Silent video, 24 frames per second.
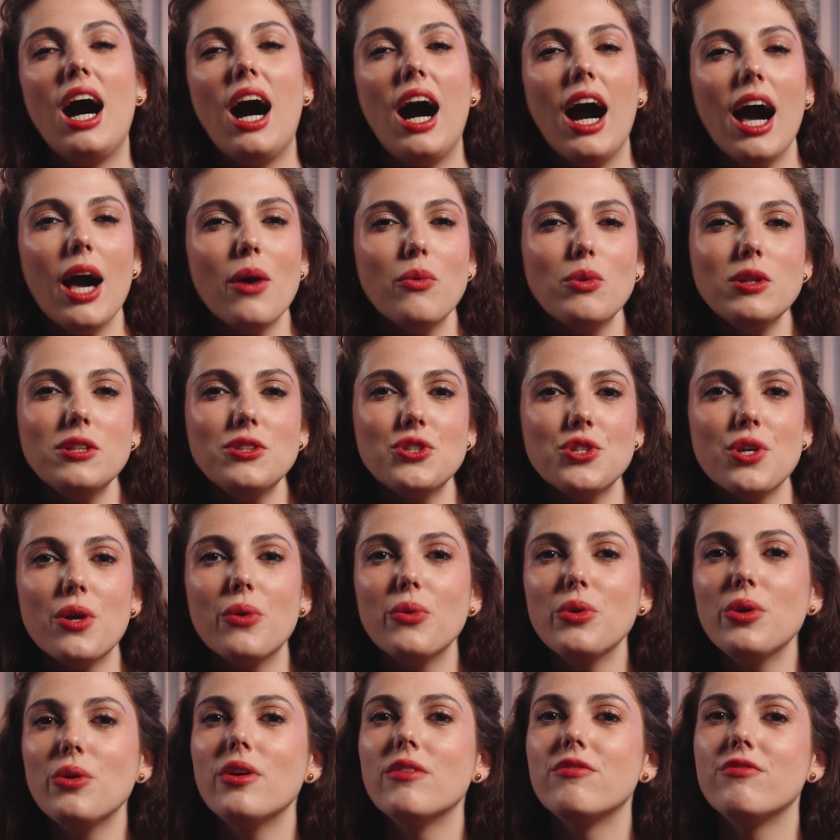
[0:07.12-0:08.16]
I will show
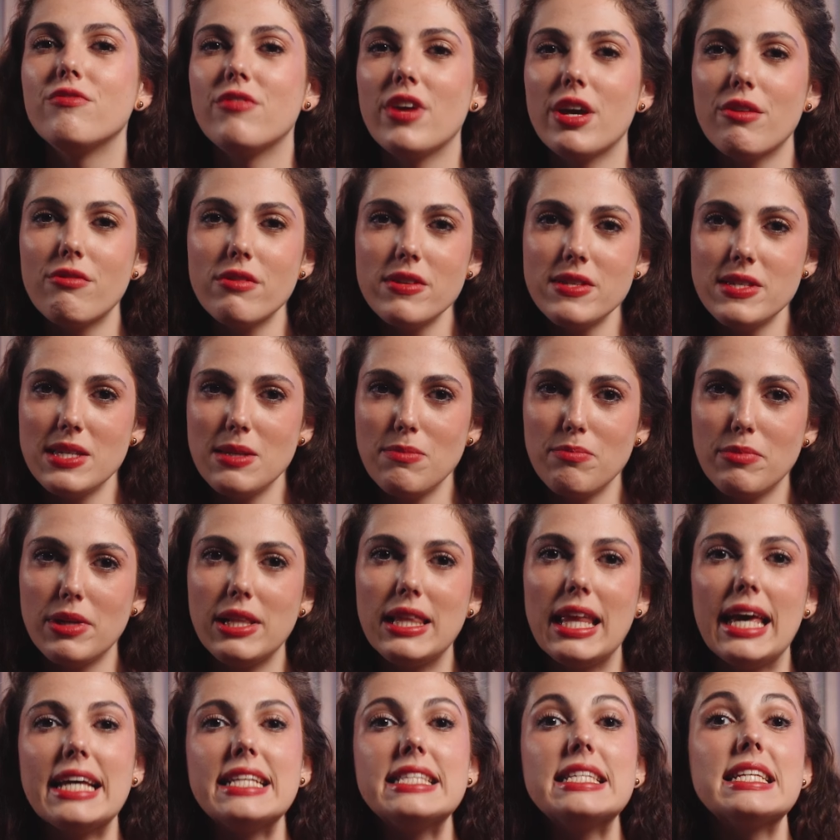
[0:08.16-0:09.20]
you a very
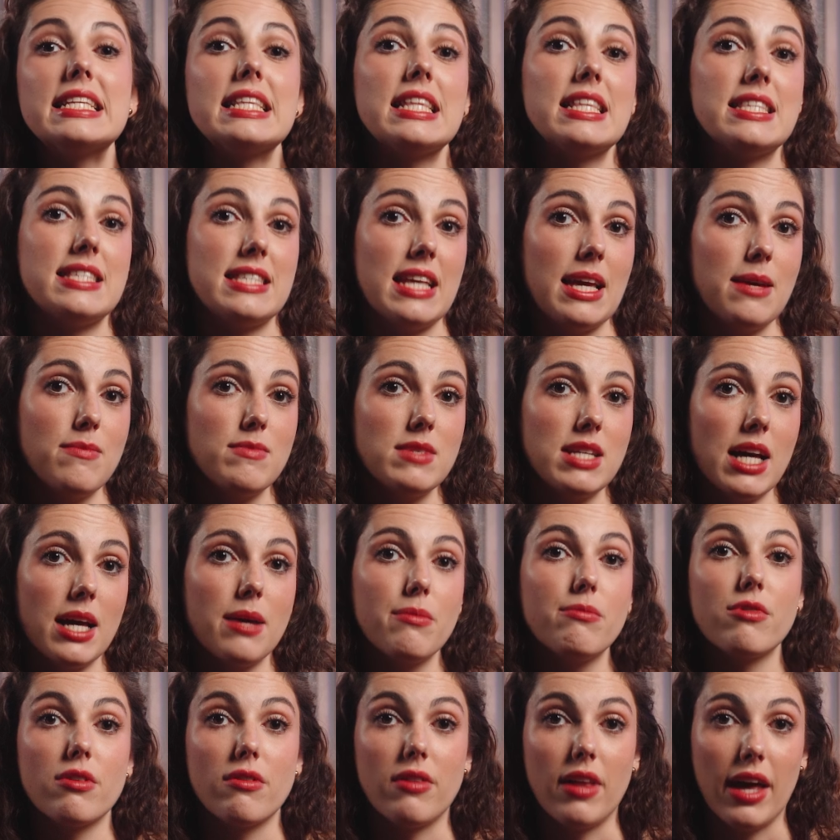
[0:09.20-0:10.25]
simple and at the same
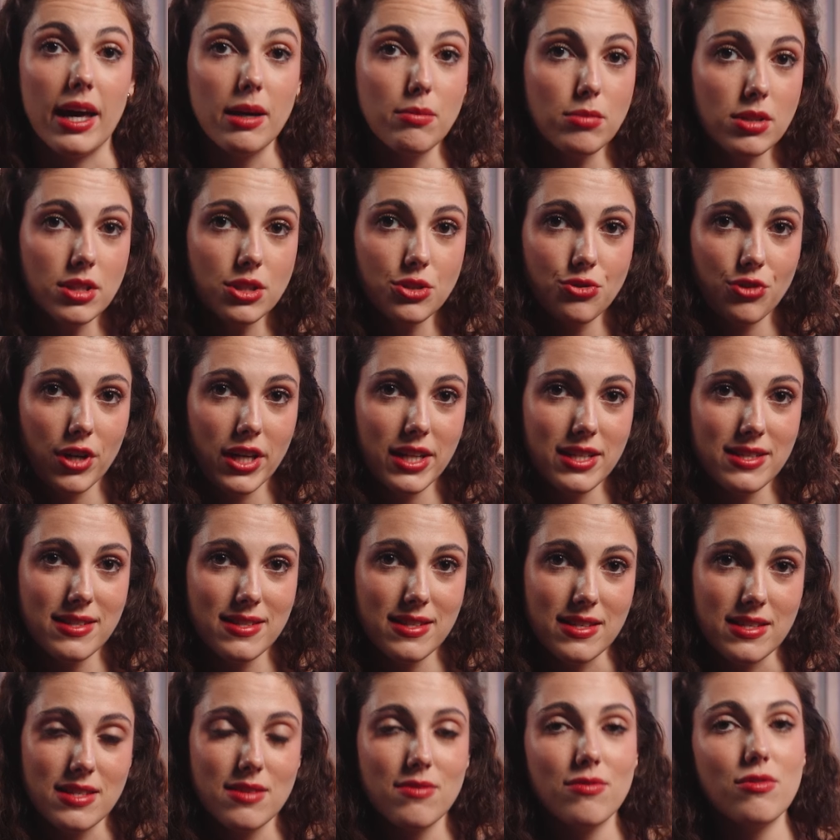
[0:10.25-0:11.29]
time reliable trading
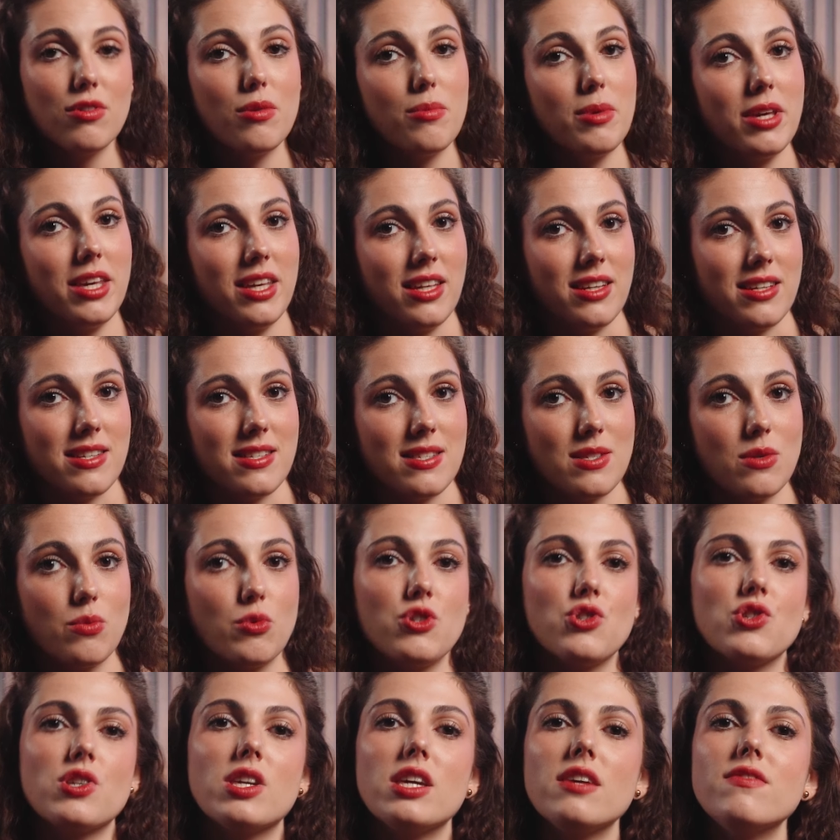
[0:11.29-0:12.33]
system for beginners,
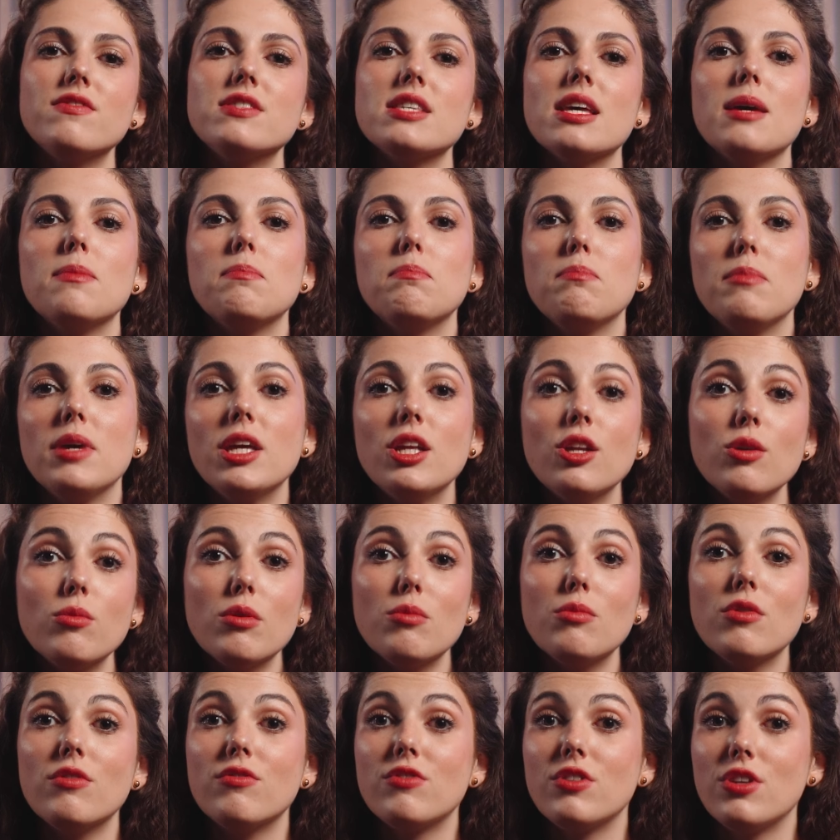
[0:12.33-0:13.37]
which gives a
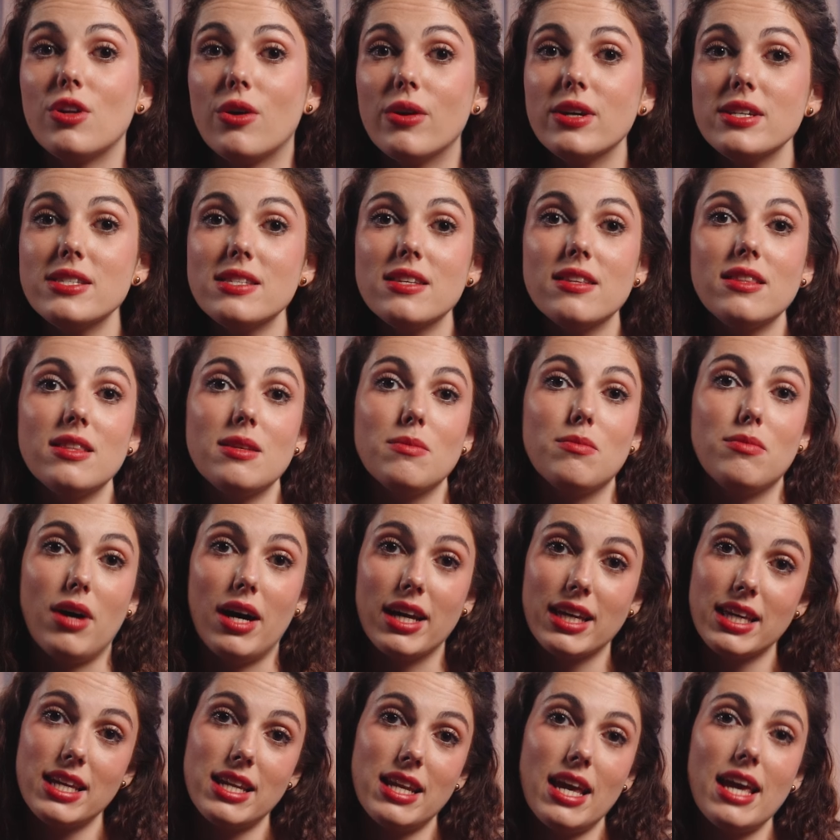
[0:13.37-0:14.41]
minimum of noise in the
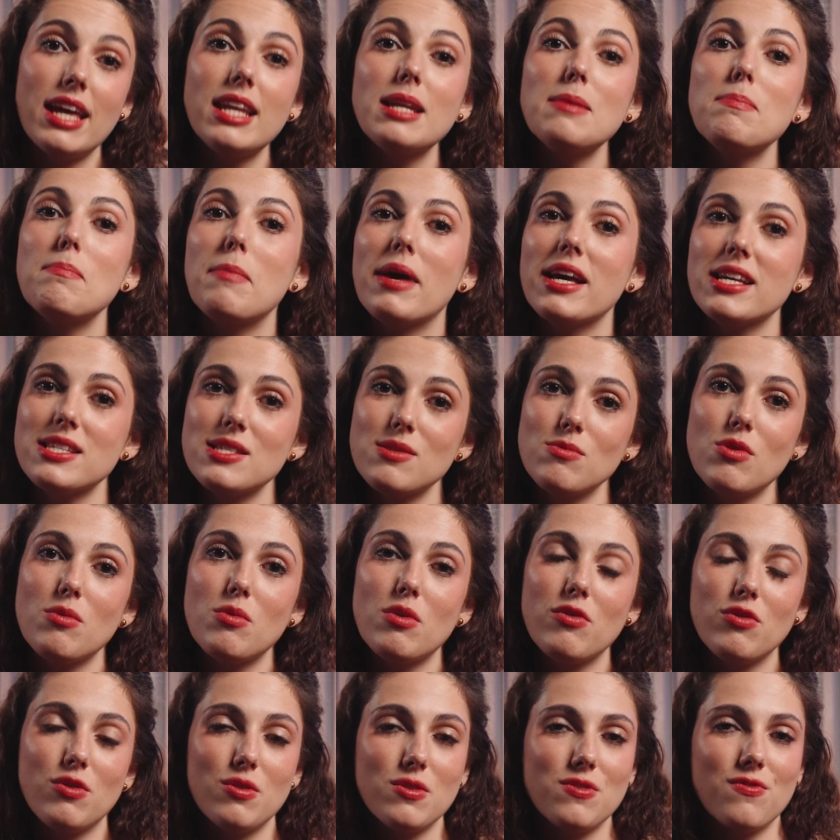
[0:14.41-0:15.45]
market and a maximum
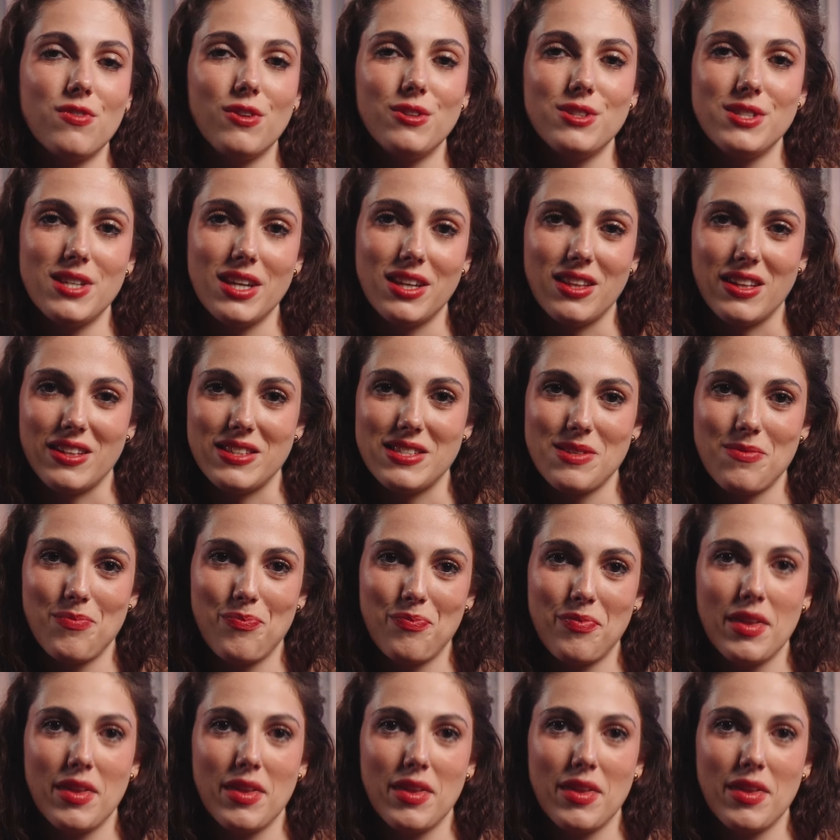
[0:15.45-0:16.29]
of useful signals.